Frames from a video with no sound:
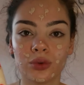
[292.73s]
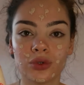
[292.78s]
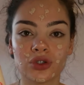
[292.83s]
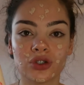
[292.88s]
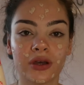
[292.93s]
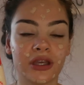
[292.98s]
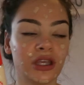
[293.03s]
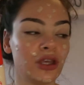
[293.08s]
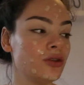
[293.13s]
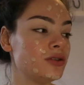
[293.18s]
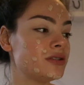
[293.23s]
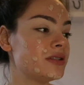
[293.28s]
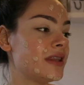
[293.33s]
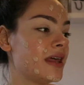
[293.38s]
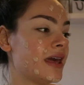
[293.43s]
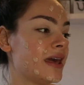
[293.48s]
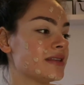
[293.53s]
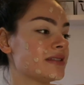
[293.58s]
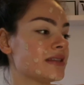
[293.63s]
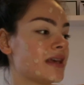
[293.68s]
So I used
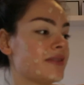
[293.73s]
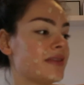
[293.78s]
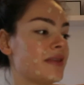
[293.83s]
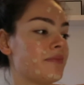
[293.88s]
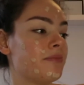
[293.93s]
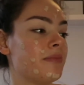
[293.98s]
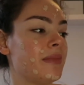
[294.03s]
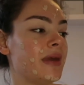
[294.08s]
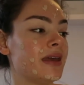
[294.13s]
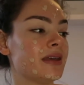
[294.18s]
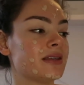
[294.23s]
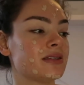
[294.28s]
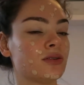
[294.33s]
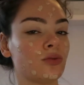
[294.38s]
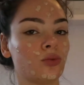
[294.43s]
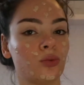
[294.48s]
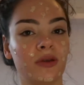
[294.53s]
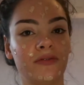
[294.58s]
this and then mixed